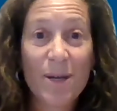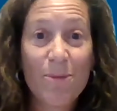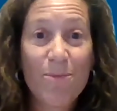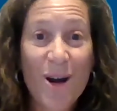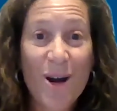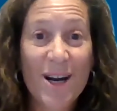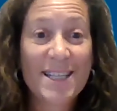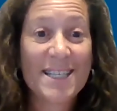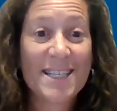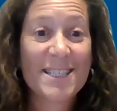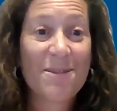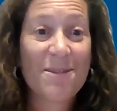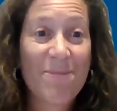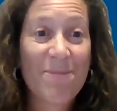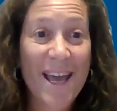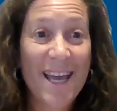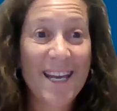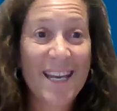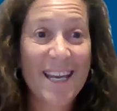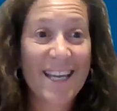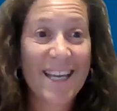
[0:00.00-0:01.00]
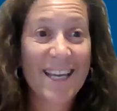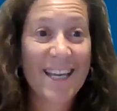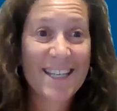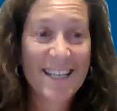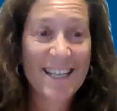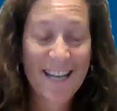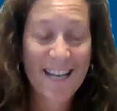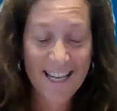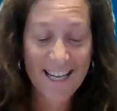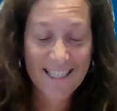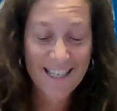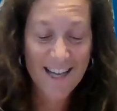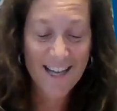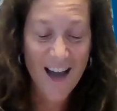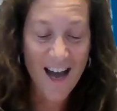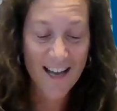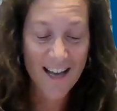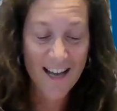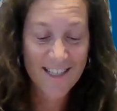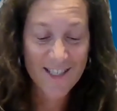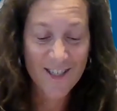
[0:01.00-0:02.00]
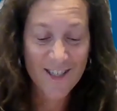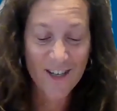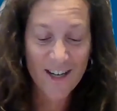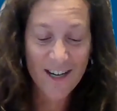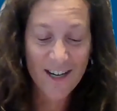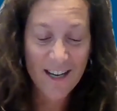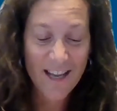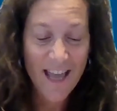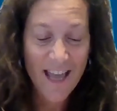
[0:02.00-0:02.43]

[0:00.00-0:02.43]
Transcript: participating in today's concert.